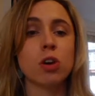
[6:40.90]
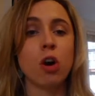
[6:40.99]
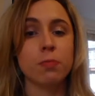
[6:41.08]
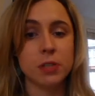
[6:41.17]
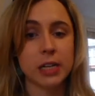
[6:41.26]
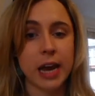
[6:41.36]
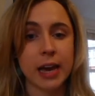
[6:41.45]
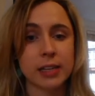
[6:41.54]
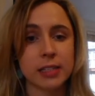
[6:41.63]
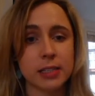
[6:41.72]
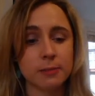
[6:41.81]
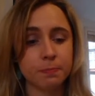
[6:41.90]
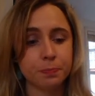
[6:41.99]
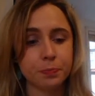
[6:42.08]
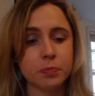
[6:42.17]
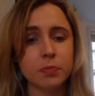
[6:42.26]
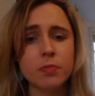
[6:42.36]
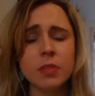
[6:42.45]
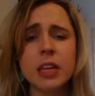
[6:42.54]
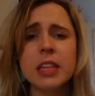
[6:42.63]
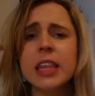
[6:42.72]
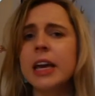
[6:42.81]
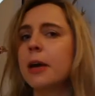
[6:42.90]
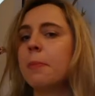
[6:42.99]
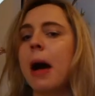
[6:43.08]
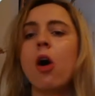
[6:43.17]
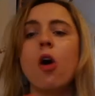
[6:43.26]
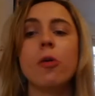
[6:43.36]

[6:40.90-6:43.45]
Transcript: objects. Think about